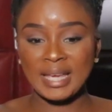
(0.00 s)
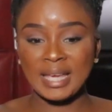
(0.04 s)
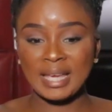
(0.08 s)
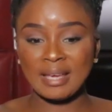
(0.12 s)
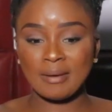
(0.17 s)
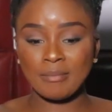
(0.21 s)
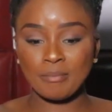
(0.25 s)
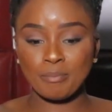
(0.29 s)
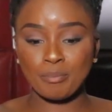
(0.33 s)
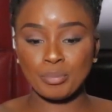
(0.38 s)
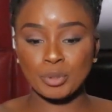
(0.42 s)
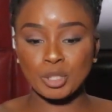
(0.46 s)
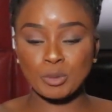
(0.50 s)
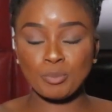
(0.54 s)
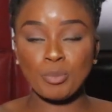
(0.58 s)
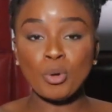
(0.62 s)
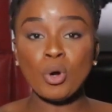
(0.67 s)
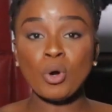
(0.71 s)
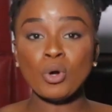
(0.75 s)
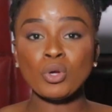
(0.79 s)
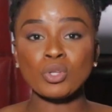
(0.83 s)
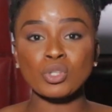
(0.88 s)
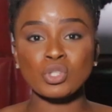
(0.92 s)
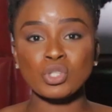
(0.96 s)
a
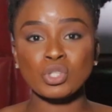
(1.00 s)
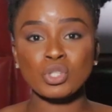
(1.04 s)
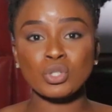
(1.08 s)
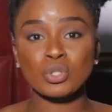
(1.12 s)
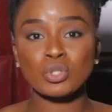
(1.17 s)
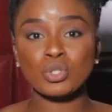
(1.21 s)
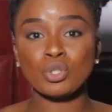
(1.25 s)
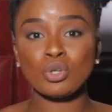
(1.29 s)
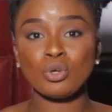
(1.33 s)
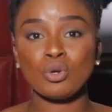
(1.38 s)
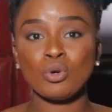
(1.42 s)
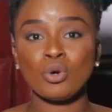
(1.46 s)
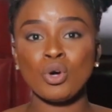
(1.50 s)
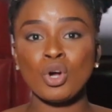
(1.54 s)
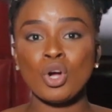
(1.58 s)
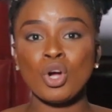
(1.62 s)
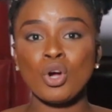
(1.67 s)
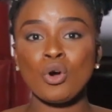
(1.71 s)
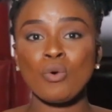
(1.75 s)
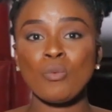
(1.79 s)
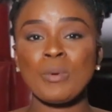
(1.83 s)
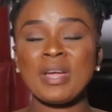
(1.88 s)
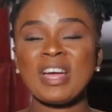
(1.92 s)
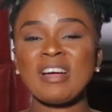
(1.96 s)
sponge. So
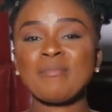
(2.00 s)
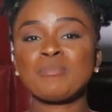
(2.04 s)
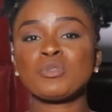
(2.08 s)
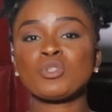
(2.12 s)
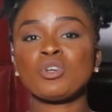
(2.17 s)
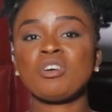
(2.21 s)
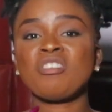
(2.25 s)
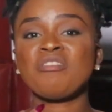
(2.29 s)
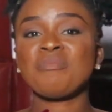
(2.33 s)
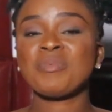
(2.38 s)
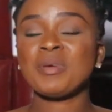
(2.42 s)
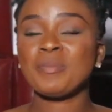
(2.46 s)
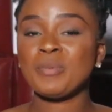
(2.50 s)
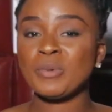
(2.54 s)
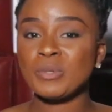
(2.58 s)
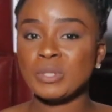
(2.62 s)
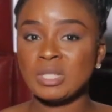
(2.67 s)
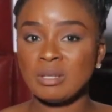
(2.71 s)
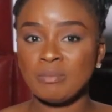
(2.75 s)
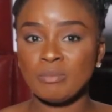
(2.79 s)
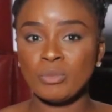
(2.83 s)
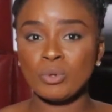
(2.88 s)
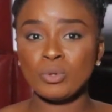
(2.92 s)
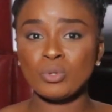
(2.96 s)
we absorb
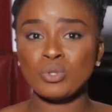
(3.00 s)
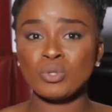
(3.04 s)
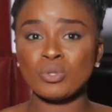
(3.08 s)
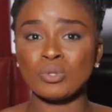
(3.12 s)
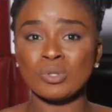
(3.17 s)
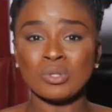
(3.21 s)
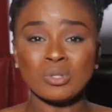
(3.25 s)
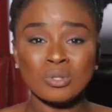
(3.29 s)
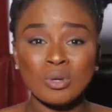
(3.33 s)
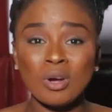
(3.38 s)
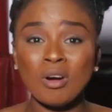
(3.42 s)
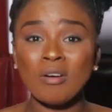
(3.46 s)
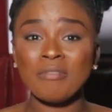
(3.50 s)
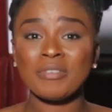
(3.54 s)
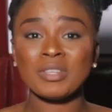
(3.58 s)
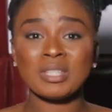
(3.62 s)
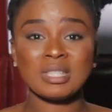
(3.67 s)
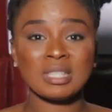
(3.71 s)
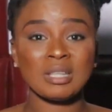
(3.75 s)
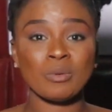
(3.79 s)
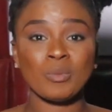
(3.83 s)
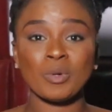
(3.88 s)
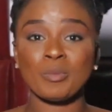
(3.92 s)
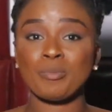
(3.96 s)
people's emotions.
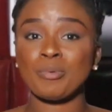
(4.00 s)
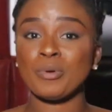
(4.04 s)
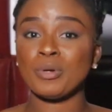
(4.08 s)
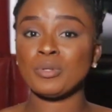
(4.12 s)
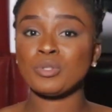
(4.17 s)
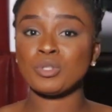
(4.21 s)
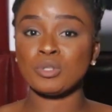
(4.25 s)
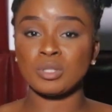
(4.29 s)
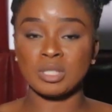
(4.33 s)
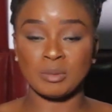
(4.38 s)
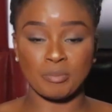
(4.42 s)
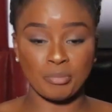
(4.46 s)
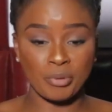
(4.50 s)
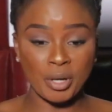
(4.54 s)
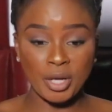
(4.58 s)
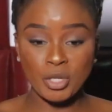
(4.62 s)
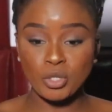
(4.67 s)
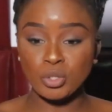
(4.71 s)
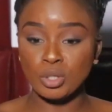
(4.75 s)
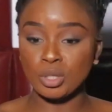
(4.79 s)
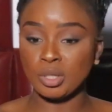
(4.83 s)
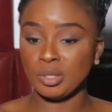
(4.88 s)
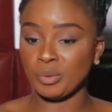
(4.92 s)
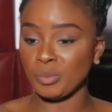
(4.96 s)
Obviously, we're prone to
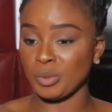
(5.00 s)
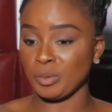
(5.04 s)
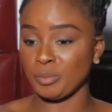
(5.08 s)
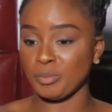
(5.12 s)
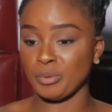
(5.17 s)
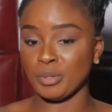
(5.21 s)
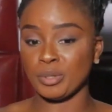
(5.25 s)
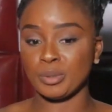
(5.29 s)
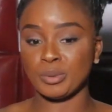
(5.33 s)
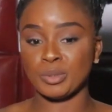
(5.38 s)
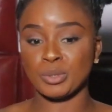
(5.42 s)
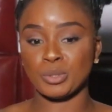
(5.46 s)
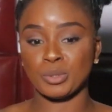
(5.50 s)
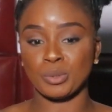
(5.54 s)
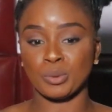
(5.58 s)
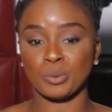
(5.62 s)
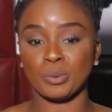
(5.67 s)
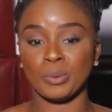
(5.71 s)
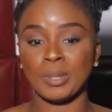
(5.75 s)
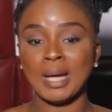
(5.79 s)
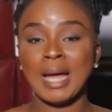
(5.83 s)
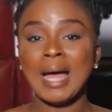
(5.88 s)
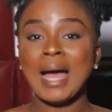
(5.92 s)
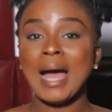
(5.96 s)
depression, we're prone
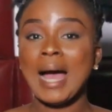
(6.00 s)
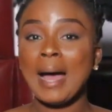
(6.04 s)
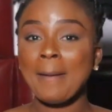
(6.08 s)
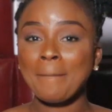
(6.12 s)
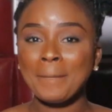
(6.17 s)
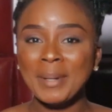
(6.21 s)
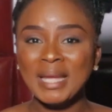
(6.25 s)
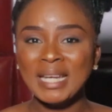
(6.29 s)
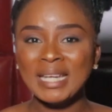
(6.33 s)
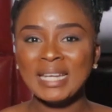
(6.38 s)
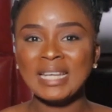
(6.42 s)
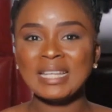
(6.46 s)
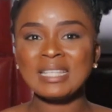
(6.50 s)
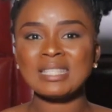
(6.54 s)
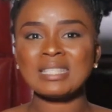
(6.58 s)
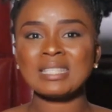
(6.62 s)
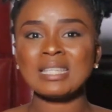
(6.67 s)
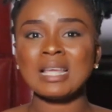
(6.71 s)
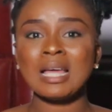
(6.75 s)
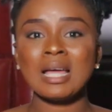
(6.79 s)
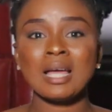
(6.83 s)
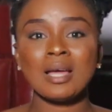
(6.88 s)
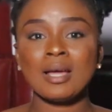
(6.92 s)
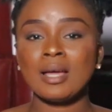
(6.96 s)
to happiness.
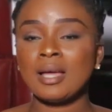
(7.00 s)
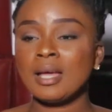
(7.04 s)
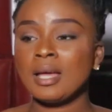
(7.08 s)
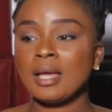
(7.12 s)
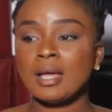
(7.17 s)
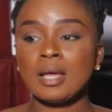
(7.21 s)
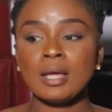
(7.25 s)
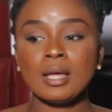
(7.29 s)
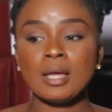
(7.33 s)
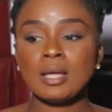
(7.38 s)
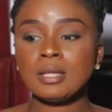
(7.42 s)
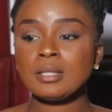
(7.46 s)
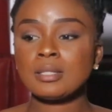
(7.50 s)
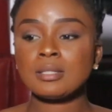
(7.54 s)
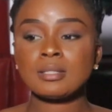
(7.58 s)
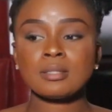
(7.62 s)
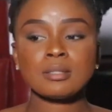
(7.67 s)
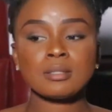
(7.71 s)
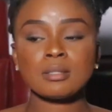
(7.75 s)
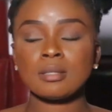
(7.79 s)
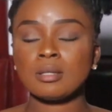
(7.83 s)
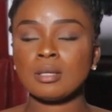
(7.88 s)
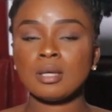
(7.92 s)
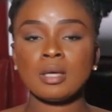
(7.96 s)
It's
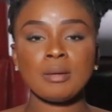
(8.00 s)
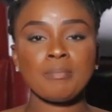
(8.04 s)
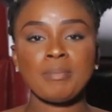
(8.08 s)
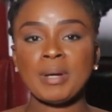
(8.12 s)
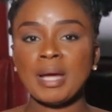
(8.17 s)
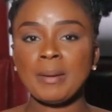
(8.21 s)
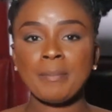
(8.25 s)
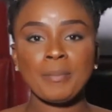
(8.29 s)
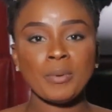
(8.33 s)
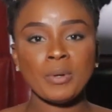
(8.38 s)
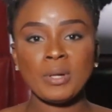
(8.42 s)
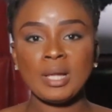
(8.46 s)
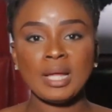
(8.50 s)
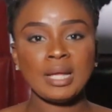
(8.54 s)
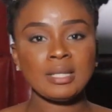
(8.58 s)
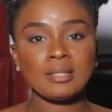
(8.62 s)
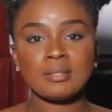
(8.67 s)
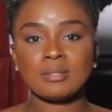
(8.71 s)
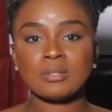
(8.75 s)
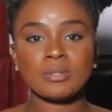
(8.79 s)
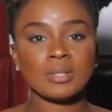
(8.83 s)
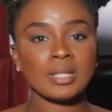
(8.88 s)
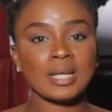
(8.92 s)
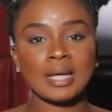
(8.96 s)
a bipolar
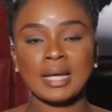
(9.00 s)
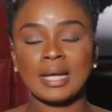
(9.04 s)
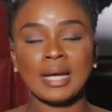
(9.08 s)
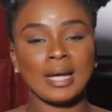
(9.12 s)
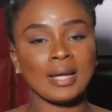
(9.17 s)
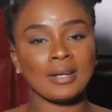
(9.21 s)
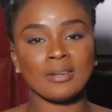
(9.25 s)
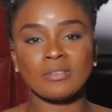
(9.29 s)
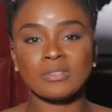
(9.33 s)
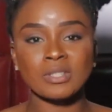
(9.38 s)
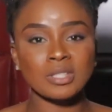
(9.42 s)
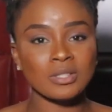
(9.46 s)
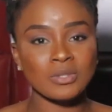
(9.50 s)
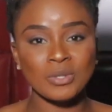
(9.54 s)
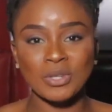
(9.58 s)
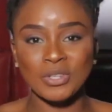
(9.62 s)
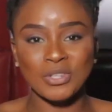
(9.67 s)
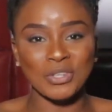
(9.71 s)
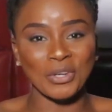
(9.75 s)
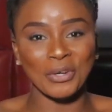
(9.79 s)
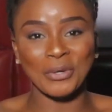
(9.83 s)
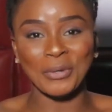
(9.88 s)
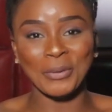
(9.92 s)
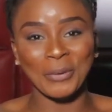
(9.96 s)
disorder kind of
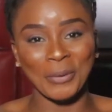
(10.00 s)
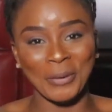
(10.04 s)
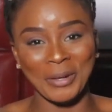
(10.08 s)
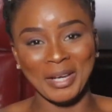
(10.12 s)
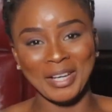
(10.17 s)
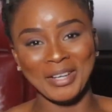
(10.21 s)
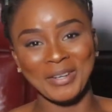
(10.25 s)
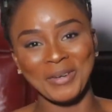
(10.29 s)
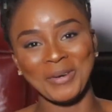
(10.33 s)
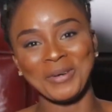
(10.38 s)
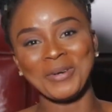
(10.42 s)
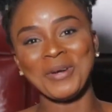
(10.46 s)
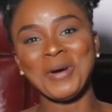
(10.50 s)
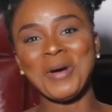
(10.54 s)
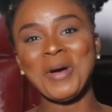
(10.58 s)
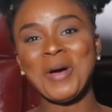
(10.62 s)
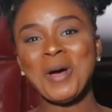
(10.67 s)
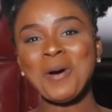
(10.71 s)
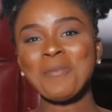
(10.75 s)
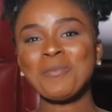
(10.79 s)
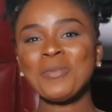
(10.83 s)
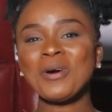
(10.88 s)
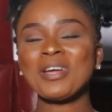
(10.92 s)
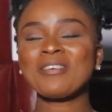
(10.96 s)
situation going on.
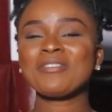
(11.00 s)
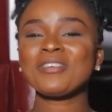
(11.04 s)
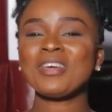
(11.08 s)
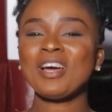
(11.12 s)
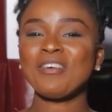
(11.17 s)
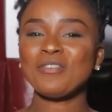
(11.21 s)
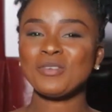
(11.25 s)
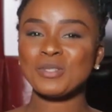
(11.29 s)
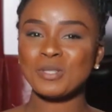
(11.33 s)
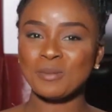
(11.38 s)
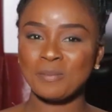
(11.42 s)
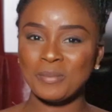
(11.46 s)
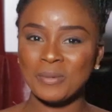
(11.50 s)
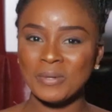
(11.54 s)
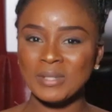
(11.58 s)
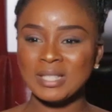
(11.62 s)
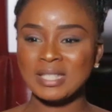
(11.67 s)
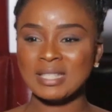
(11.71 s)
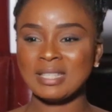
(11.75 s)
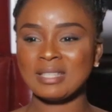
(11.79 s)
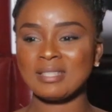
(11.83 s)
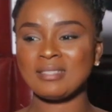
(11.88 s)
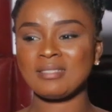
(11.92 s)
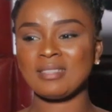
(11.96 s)
But if you have a
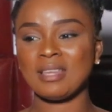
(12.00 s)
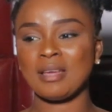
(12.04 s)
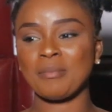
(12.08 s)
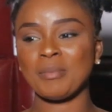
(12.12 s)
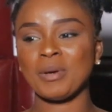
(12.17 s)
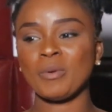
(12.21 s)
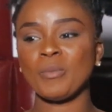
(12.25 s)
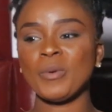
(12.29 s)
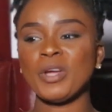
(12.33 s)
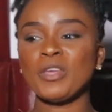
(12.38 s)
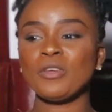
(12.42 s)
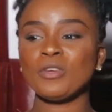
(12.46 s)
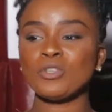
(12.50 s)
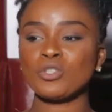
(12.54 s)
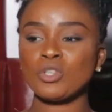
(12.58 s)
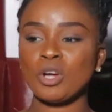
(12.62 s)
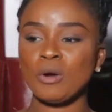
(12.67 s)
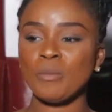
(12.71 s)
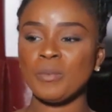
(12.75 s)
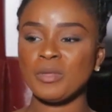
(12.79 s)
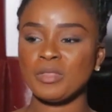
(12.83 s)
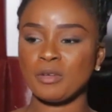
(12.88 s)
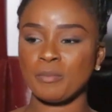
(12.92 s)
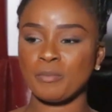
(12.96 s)
support system, and when you're
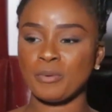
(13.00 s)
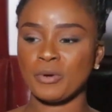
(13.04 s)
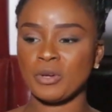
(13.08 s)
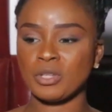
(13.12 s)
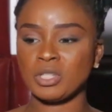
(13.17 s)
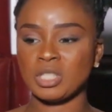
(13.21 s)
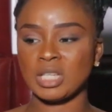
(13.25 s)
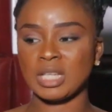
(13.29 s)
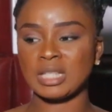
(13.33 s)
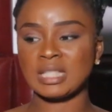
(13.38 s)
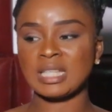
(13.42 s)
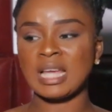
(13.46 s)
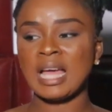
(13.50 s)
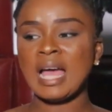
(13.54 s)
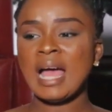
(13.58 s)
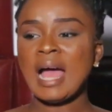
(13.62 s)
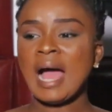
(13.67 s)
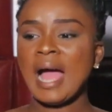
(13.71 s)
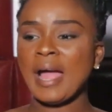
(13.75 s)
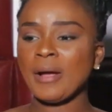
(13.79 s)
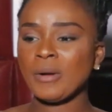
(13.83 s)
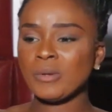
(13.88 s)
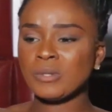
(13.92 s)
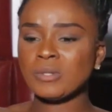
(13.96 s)
done with the project,
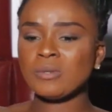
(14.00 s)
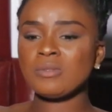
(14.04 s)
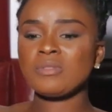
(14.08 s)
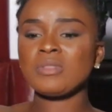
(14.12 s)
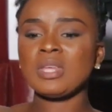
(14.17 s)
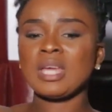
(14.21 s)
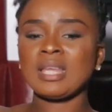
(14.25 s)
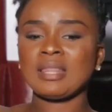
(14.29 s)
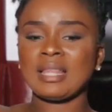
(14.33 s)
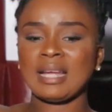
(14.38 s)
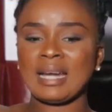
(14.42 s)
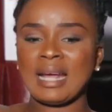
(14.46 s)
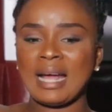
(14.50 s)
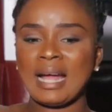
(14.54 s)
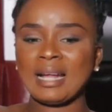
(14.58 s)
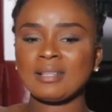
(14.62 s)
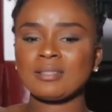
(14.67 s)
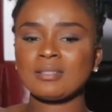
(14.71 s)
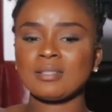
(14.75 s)
I also think that